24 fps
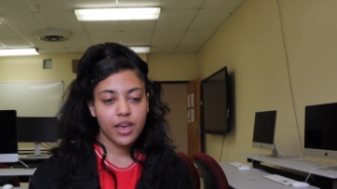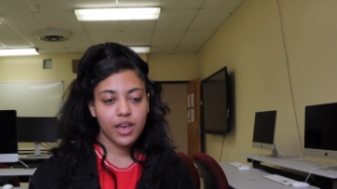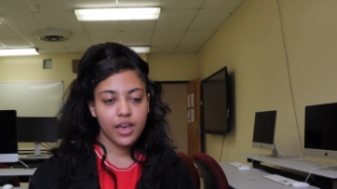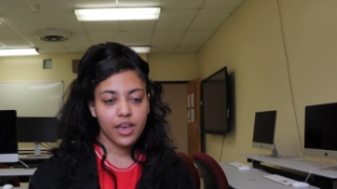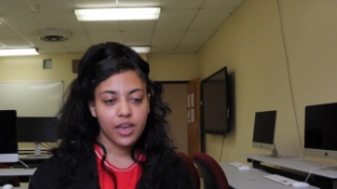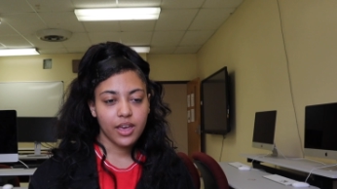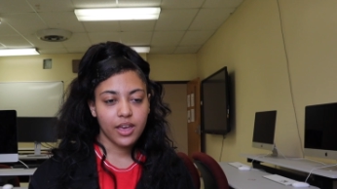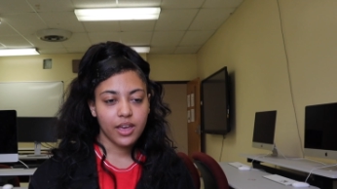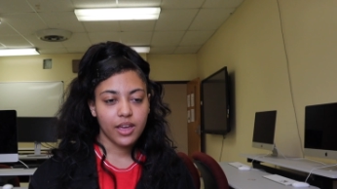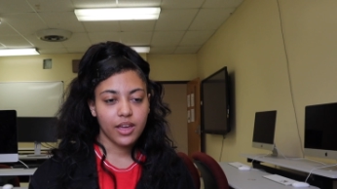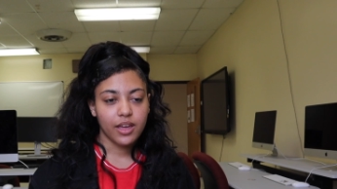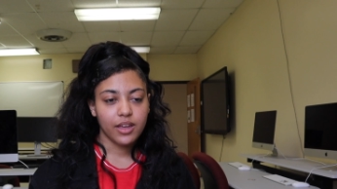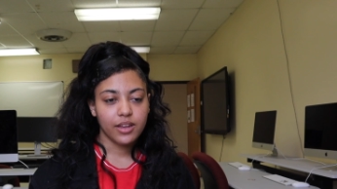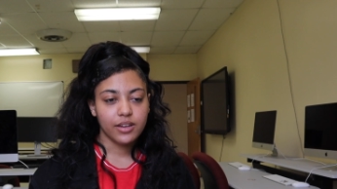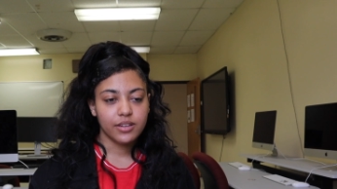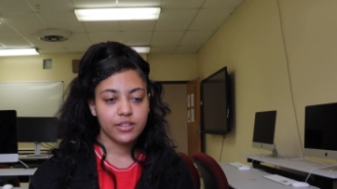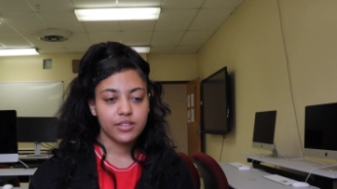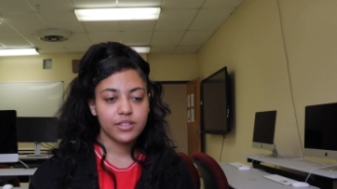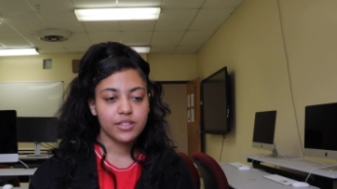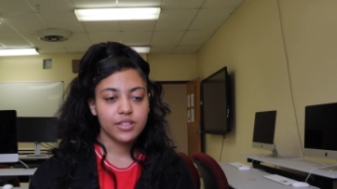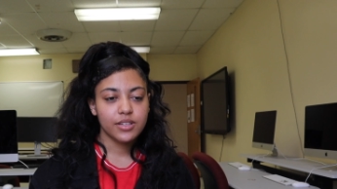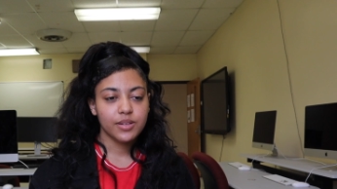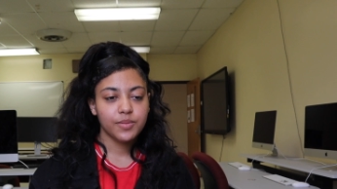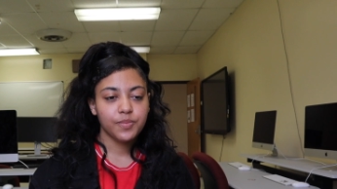and
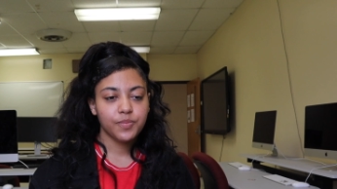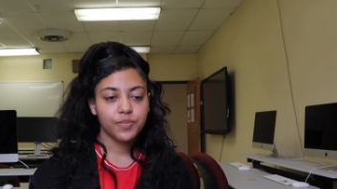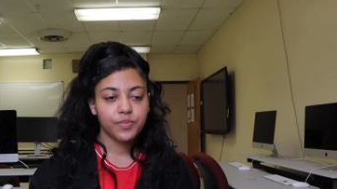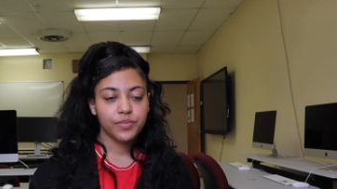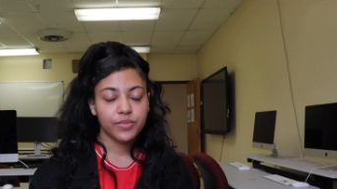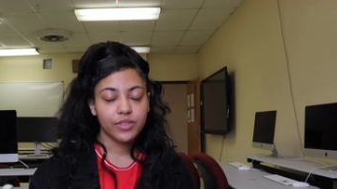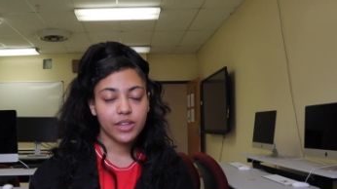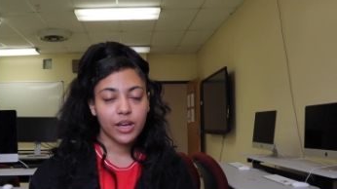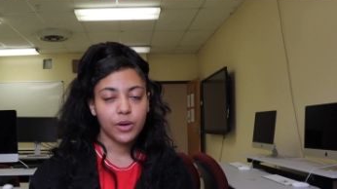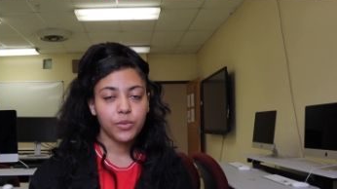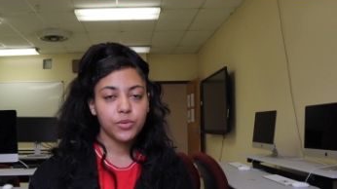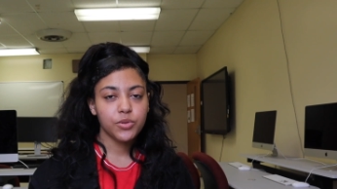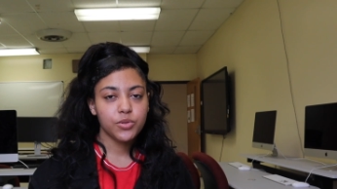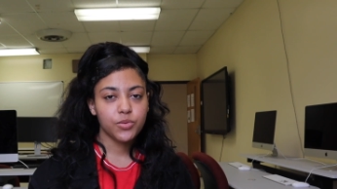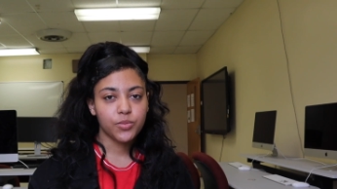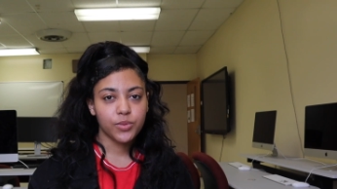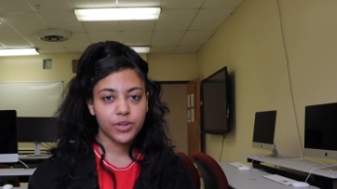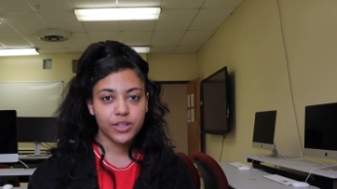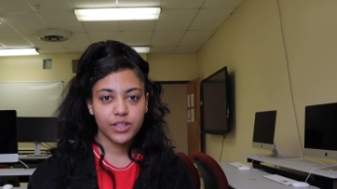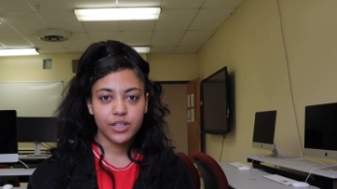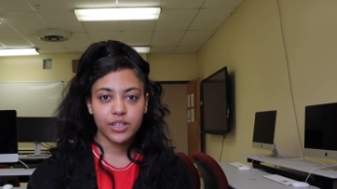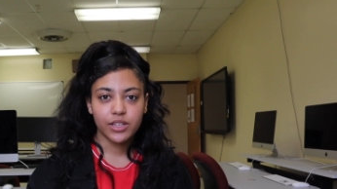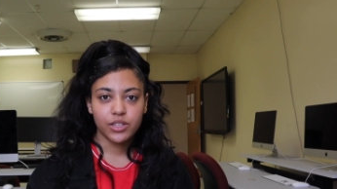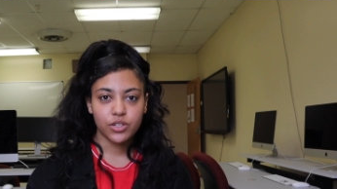that was
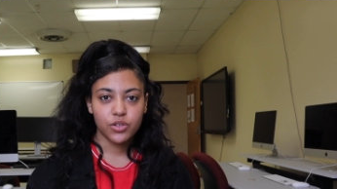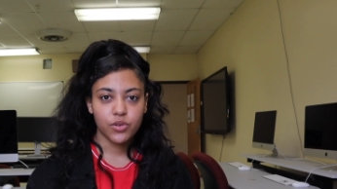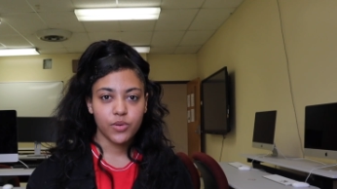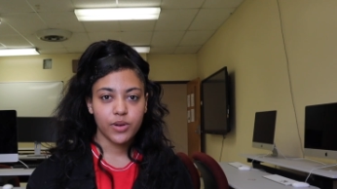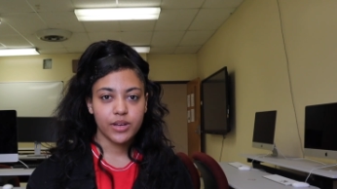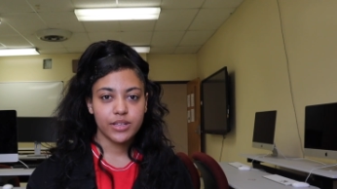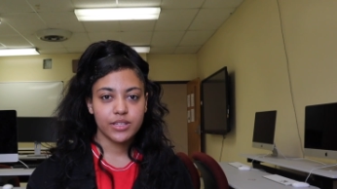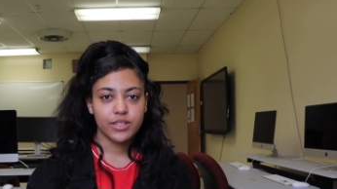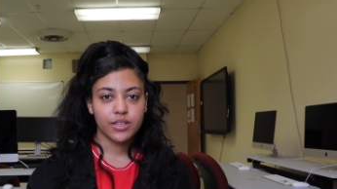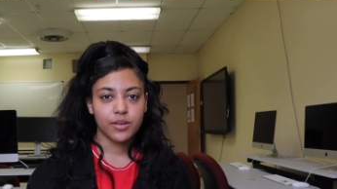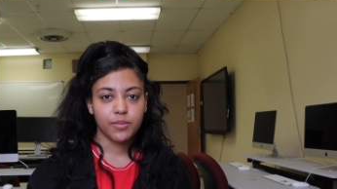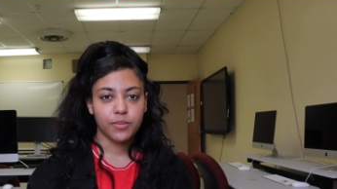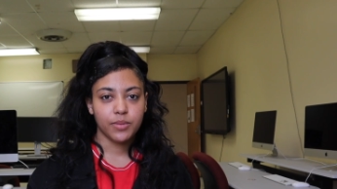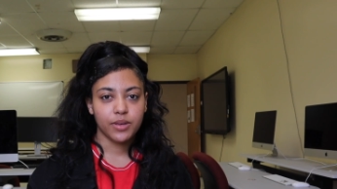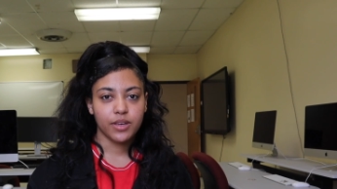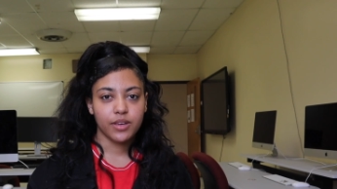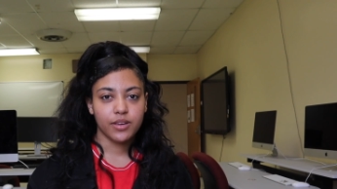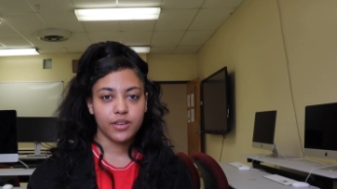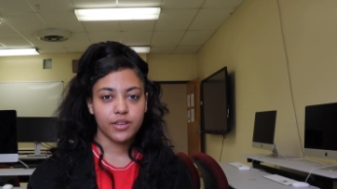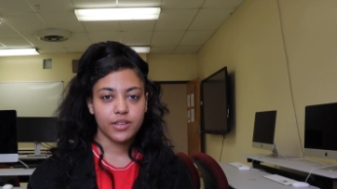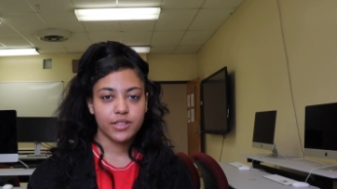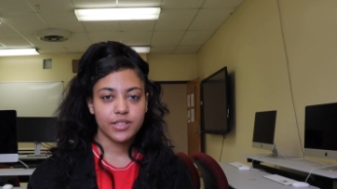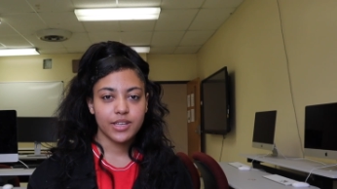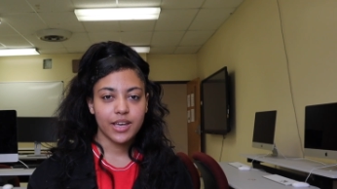really interesting
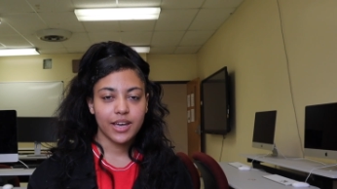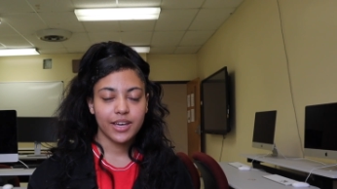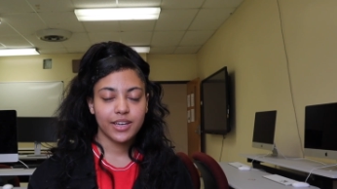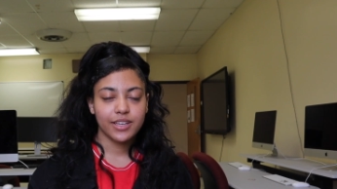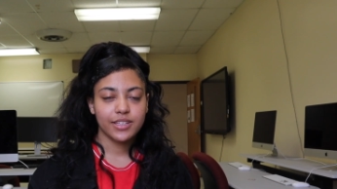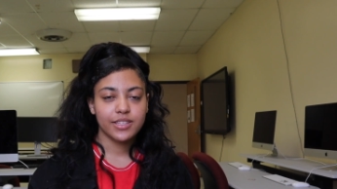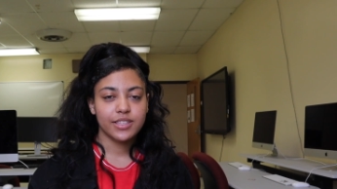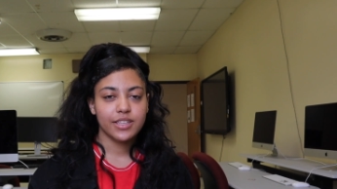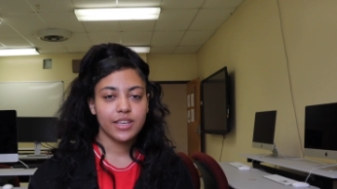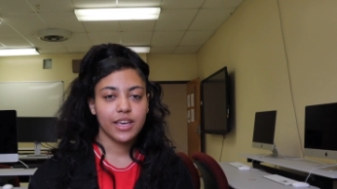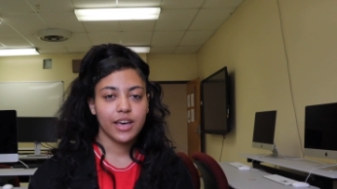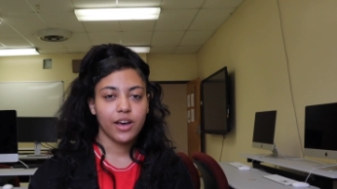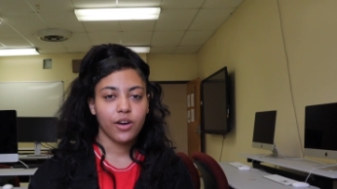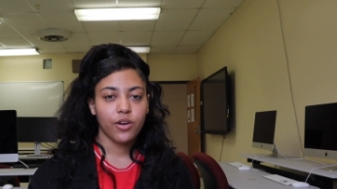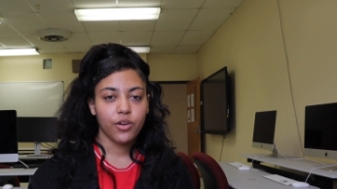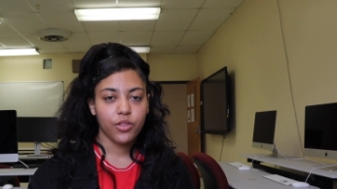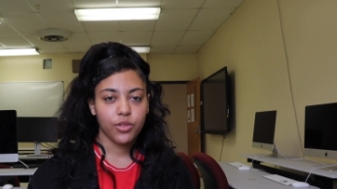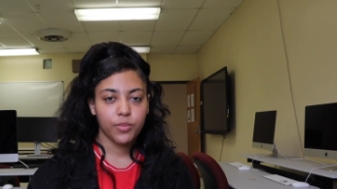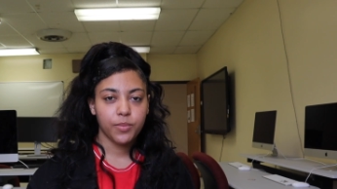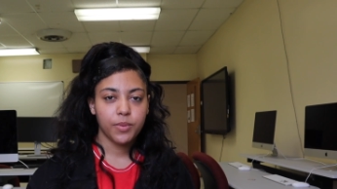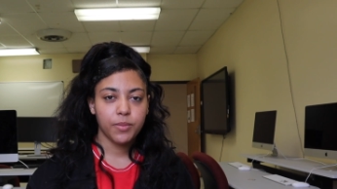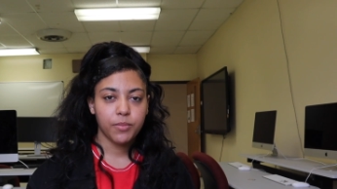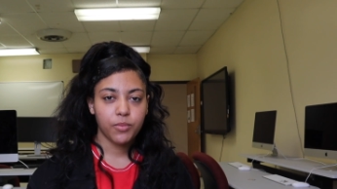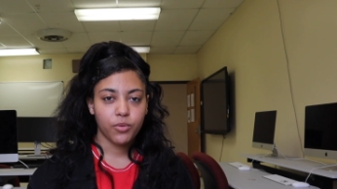because I could see how
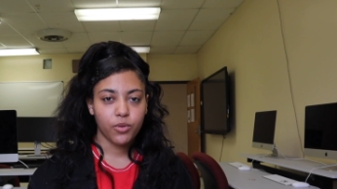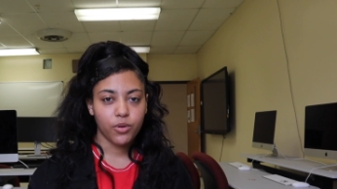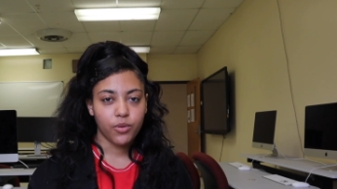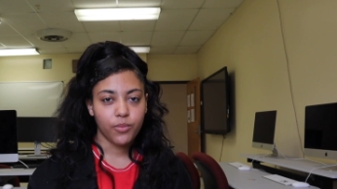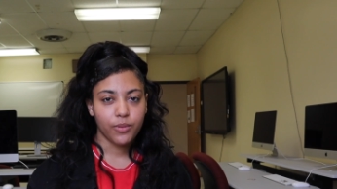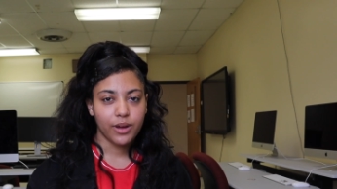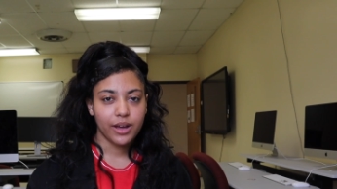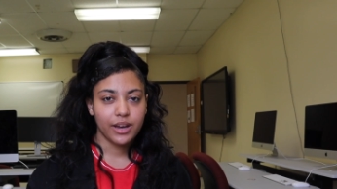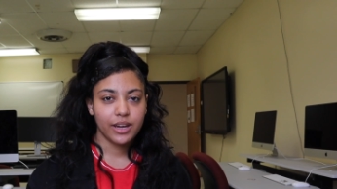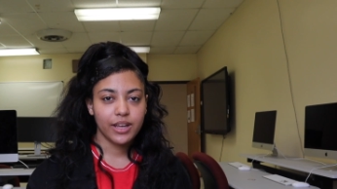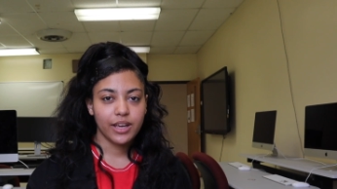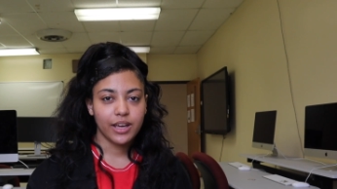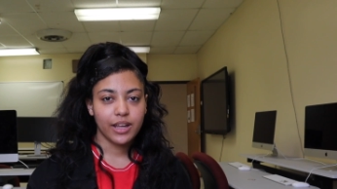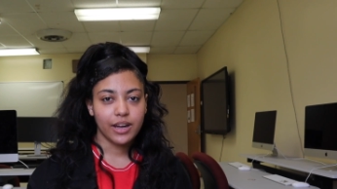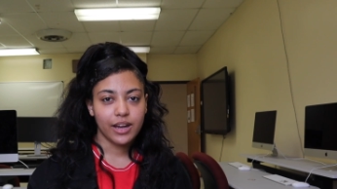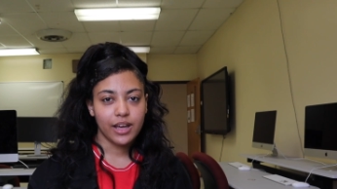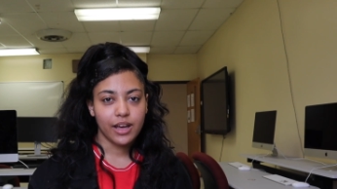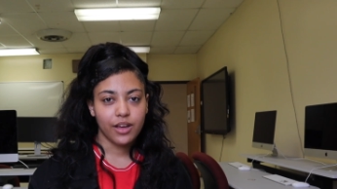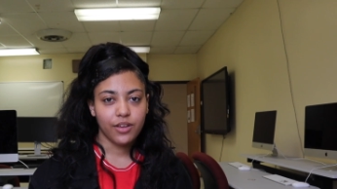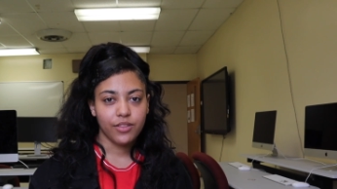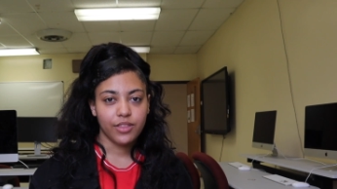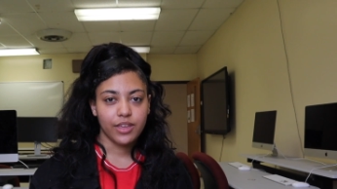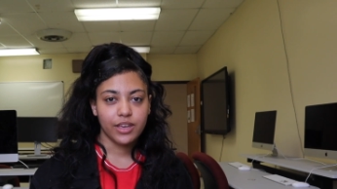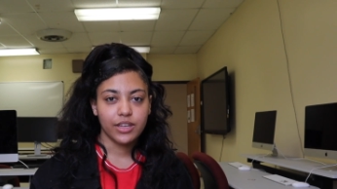other people were writing and
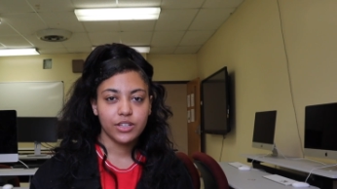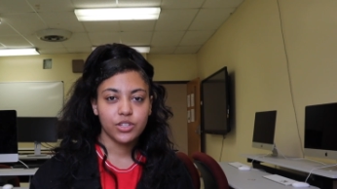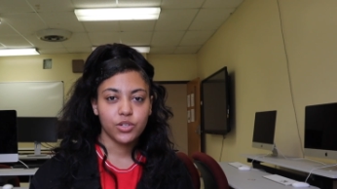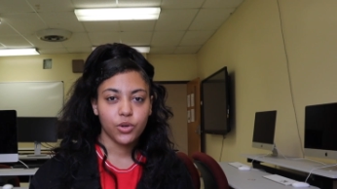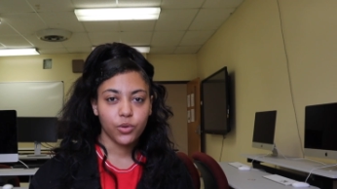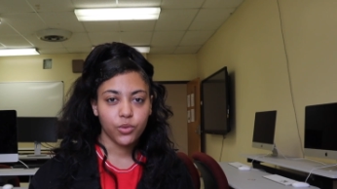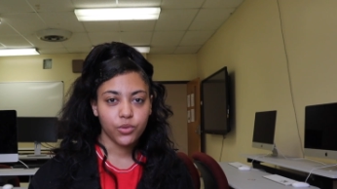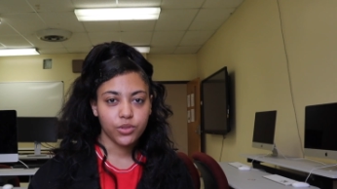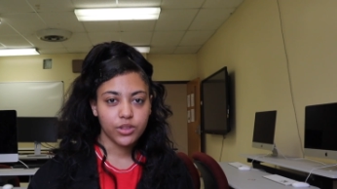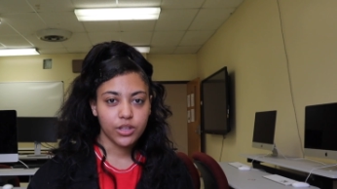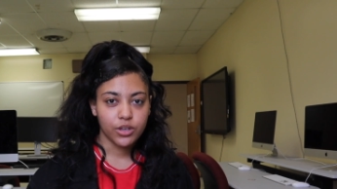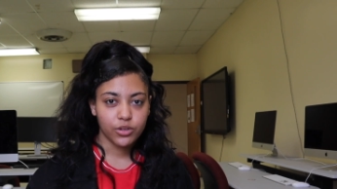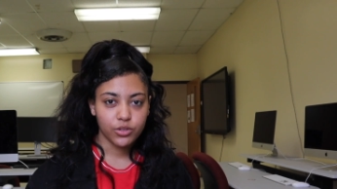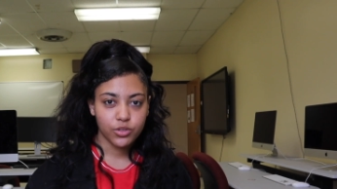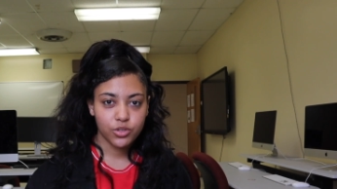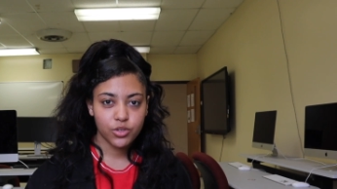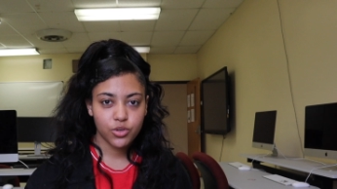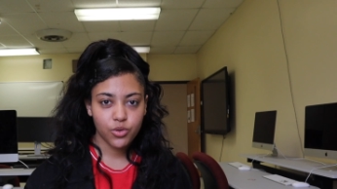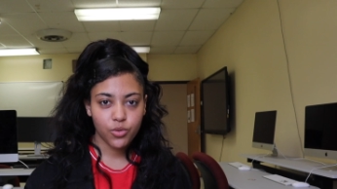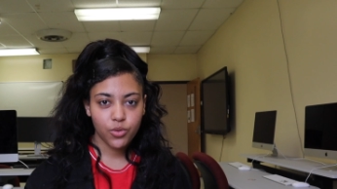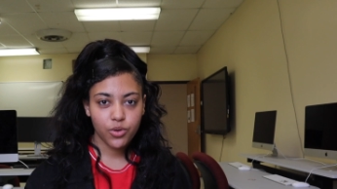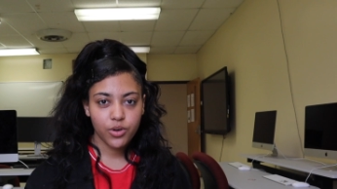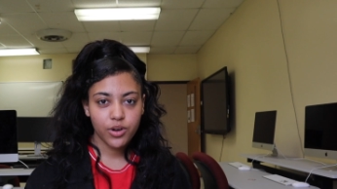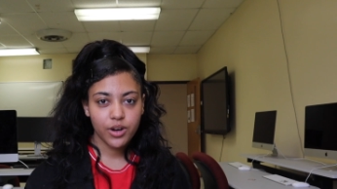how they told their
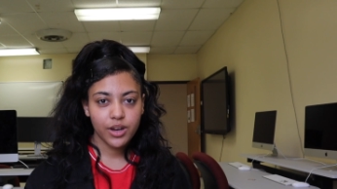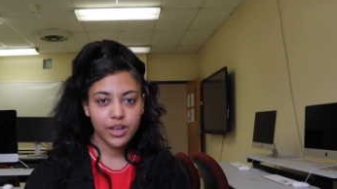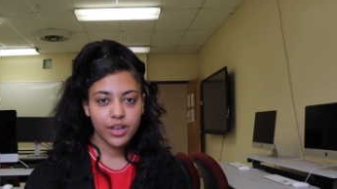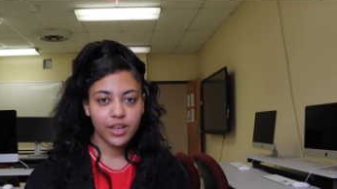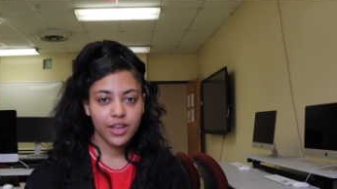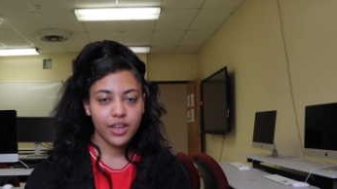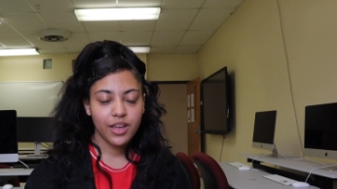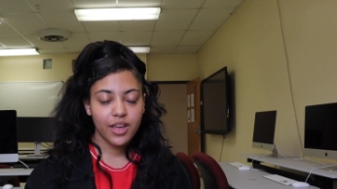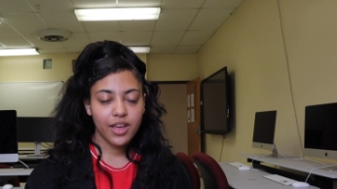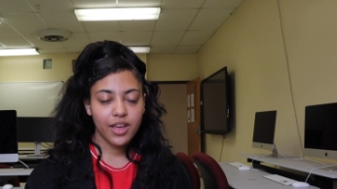story.